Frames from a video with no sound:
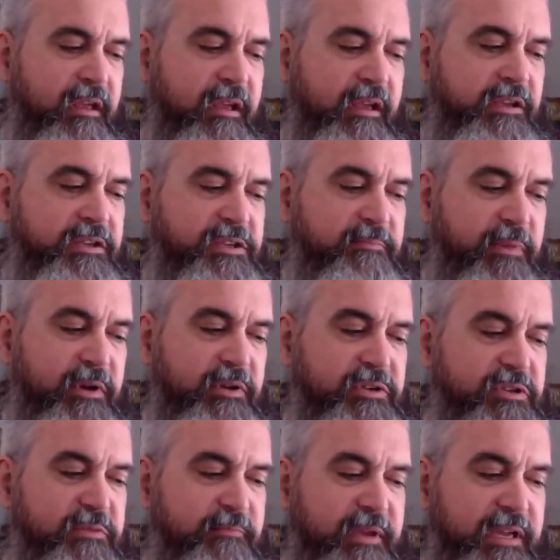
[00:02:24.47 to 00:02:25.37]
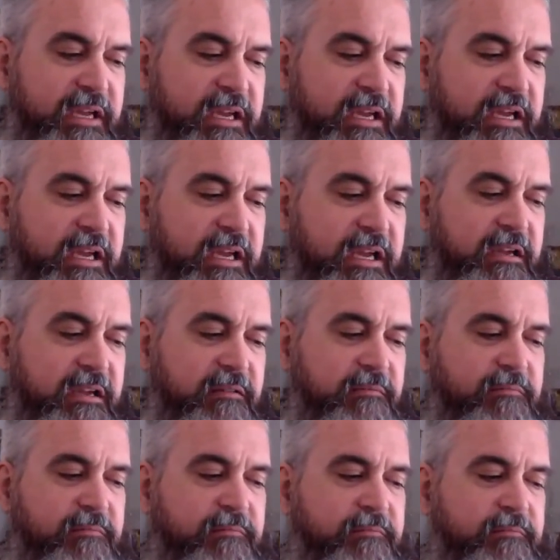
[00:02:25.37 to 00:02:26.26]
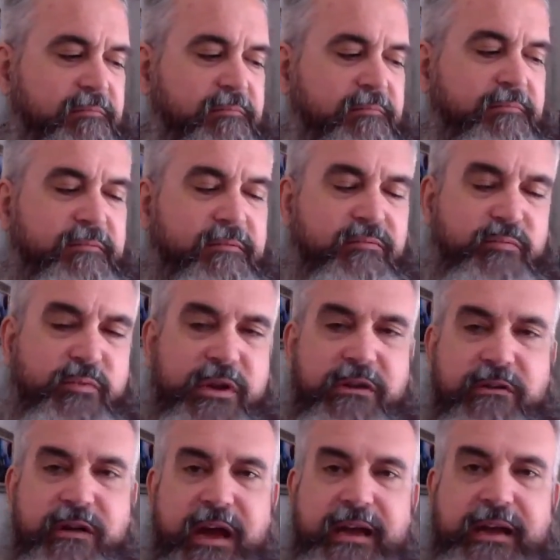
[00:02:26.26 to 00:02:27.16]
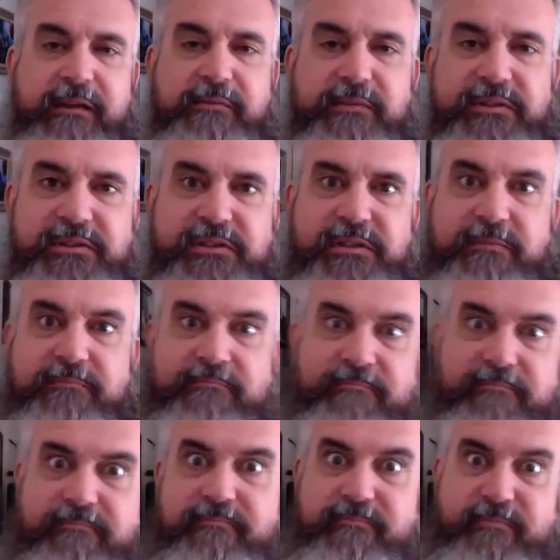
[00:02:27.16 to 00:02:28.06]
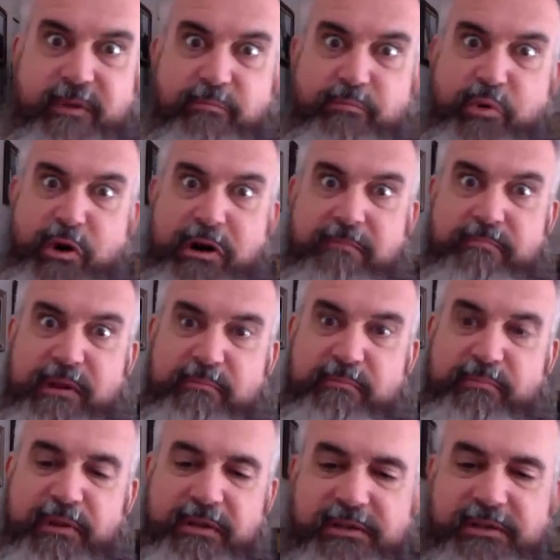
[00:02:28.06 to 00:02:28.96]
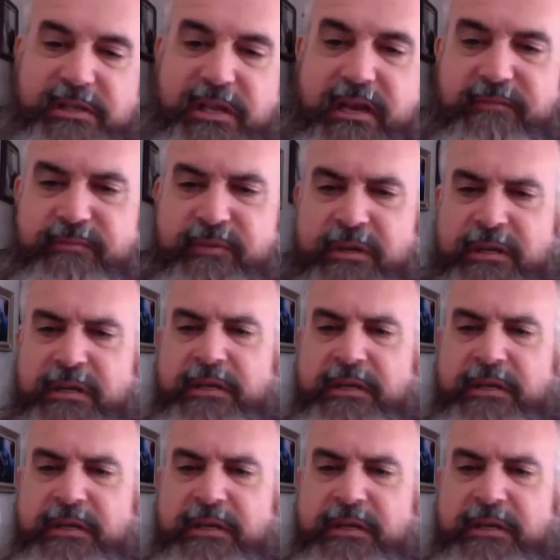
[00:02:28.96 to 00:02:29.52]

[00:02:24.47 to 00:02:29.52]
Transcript: He's supposed to be reuniting with some important people in his life.